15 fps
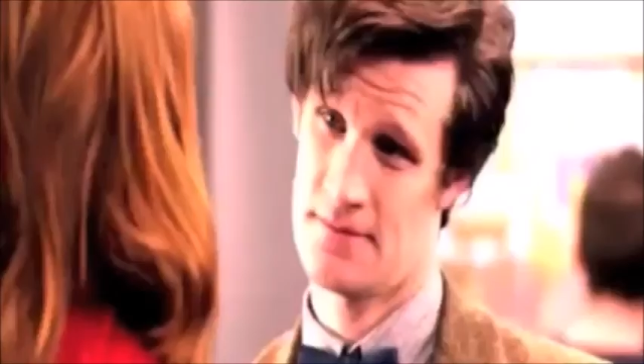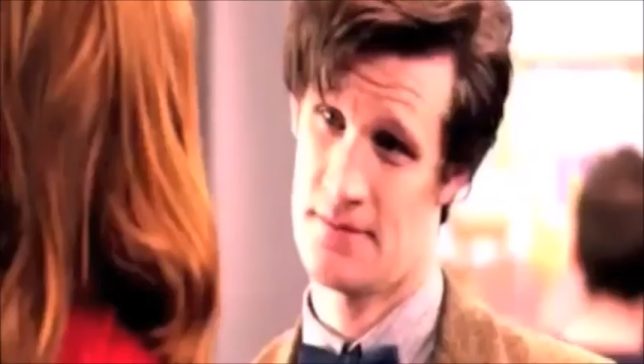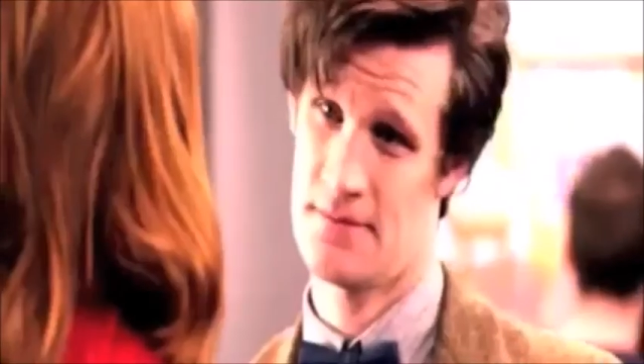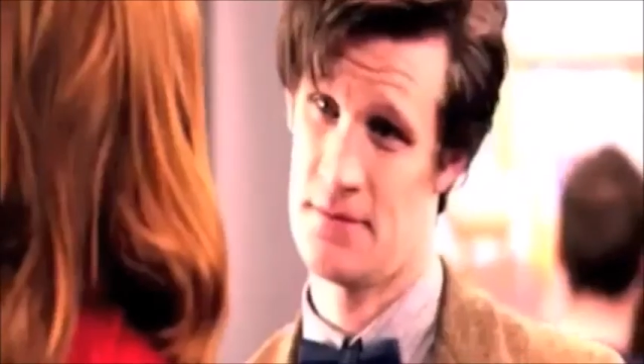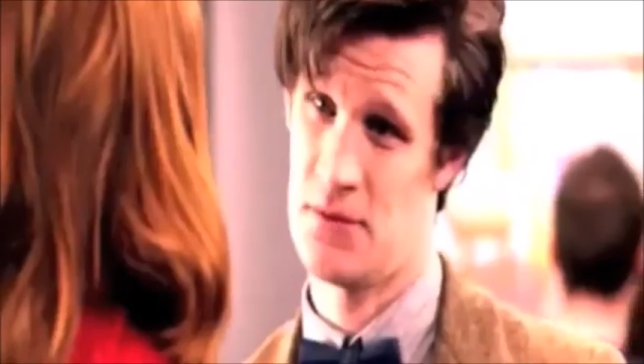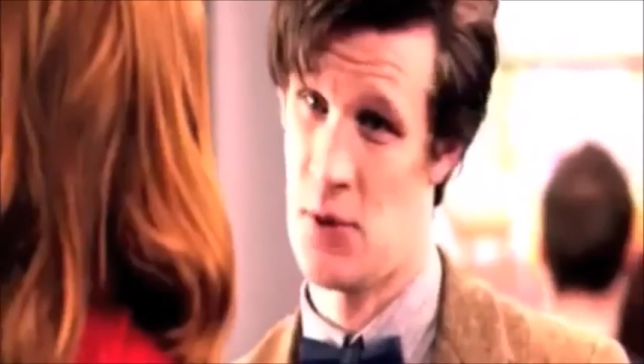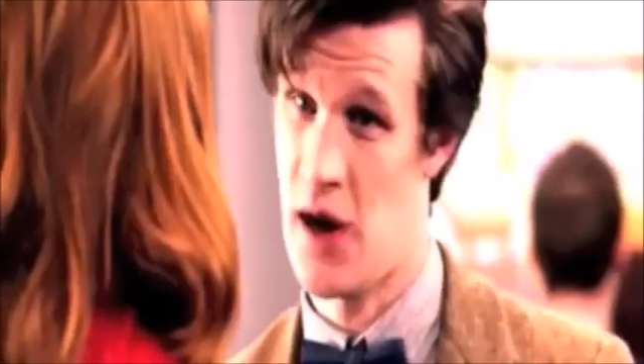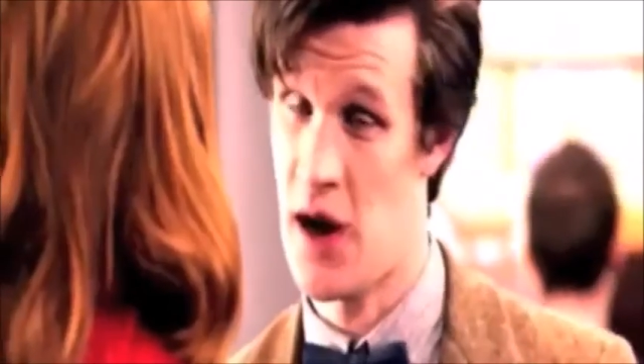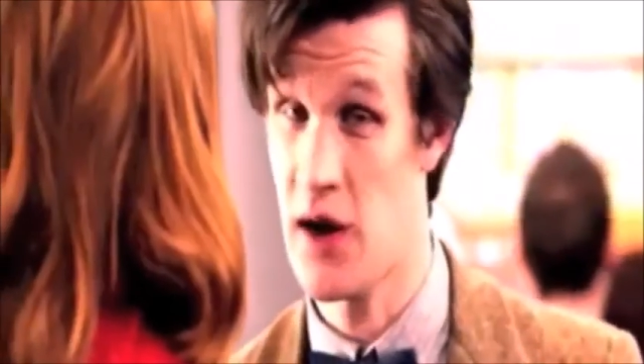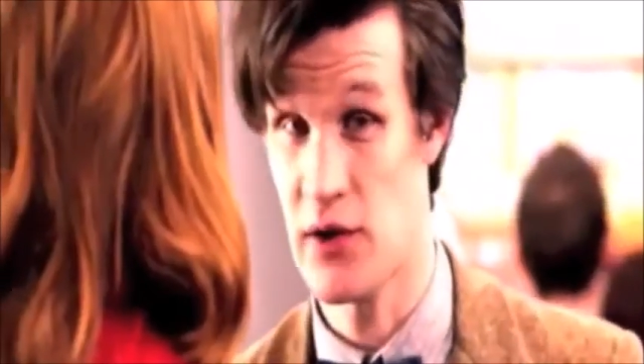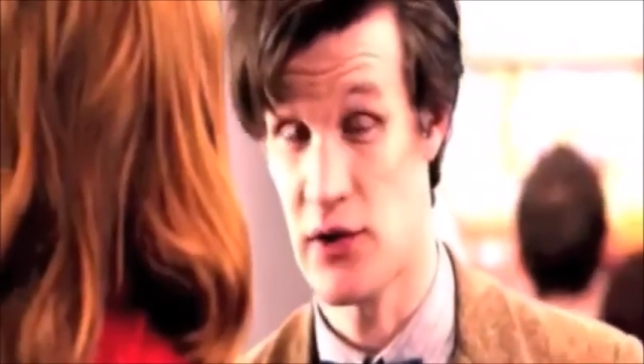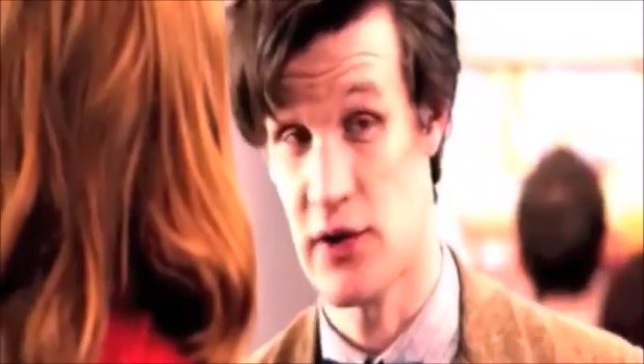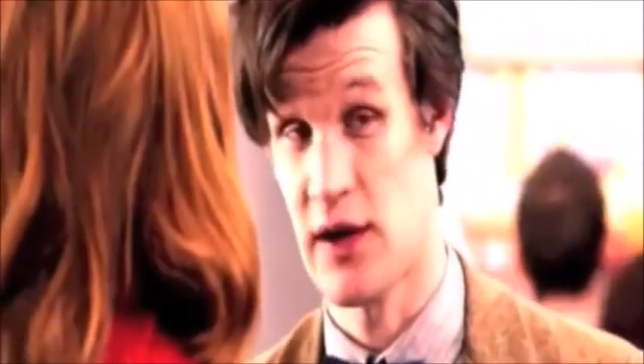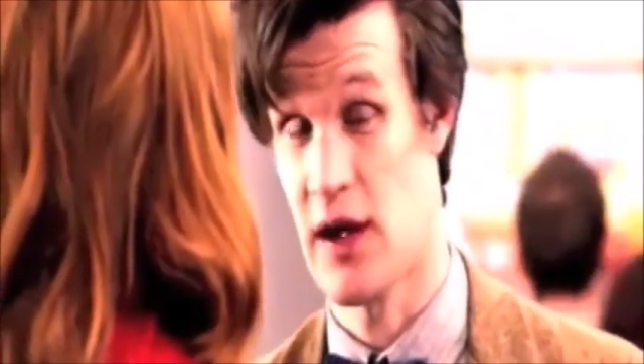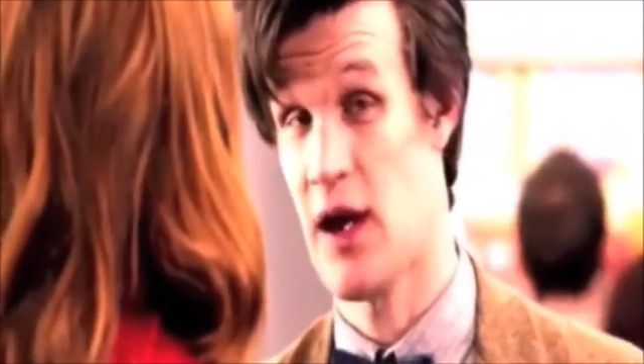but if you do
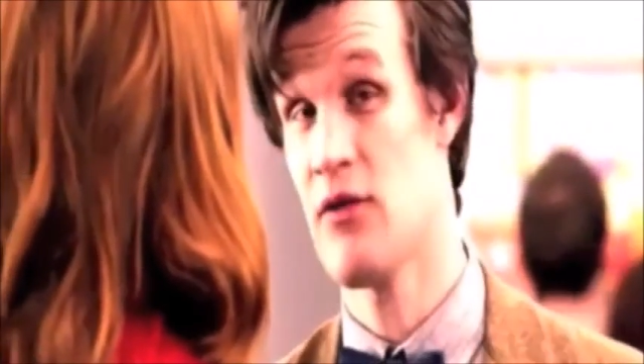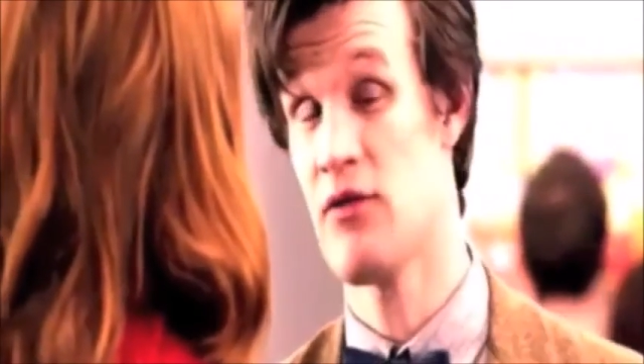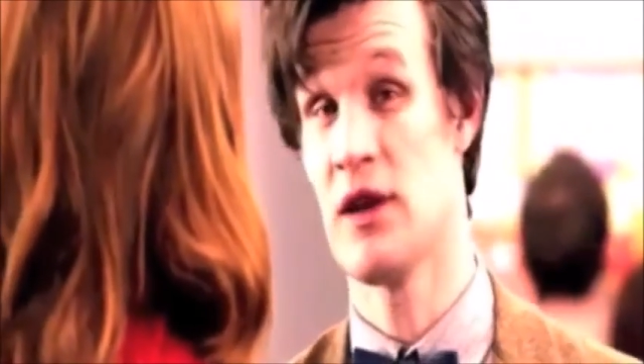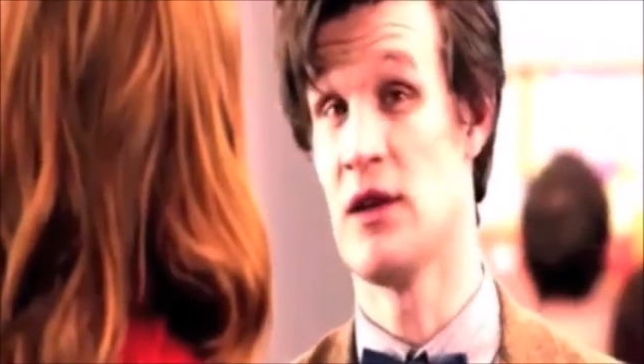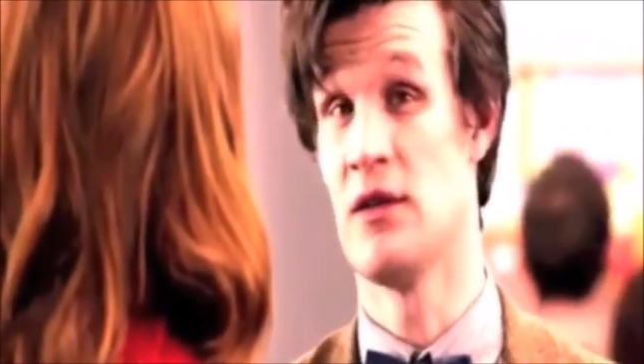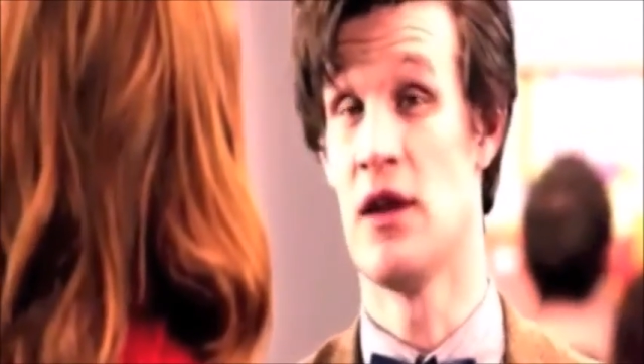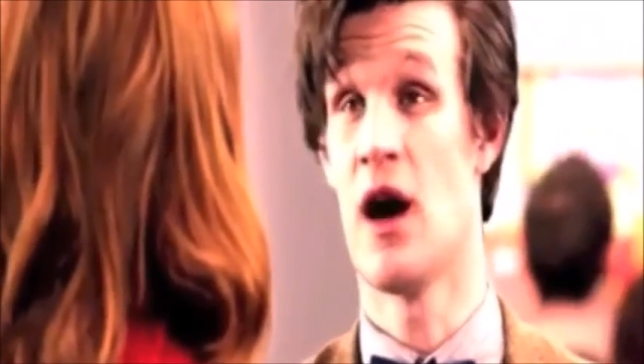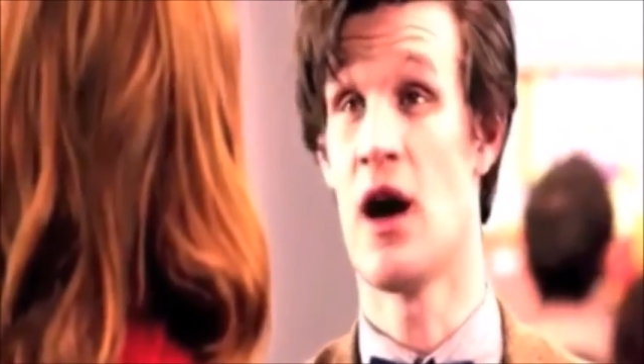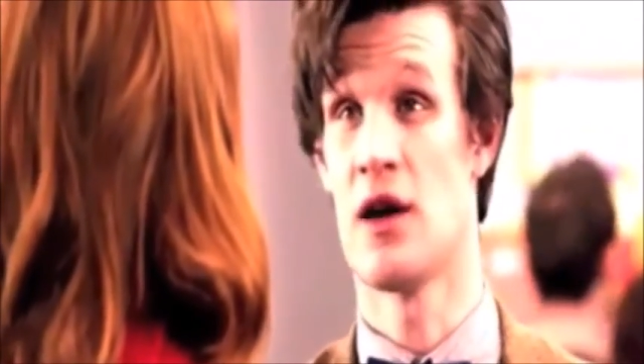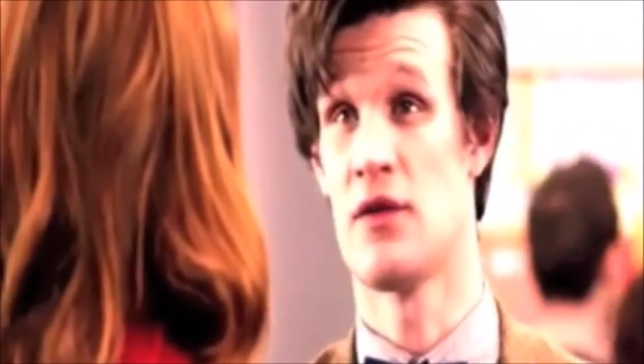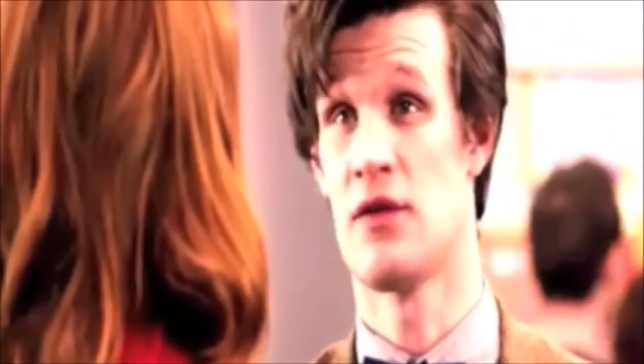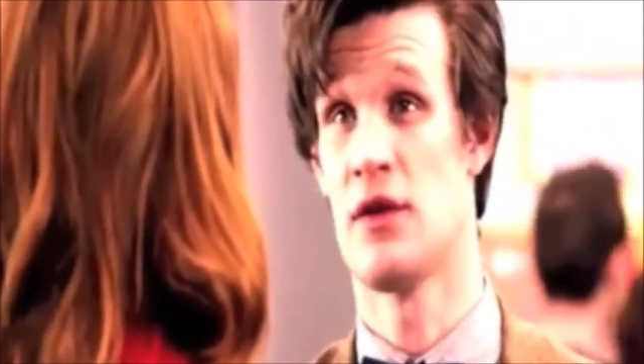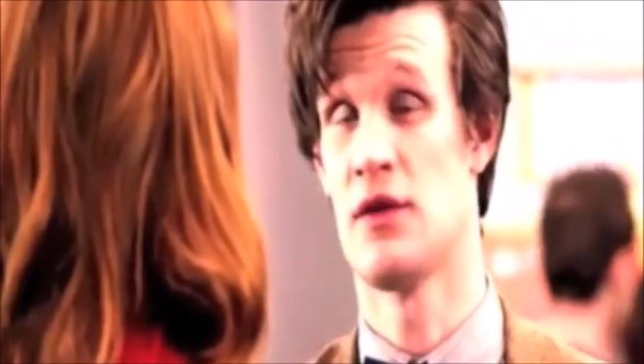what is hard,